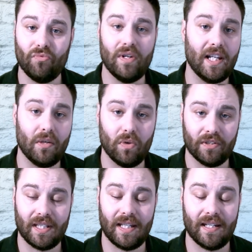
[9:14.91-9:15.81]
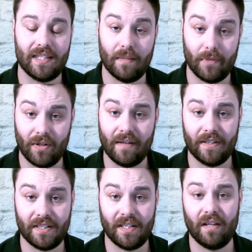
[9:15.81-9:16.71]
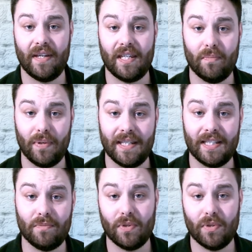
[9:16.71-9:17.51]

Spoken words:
really want to get a thermographic survey completed,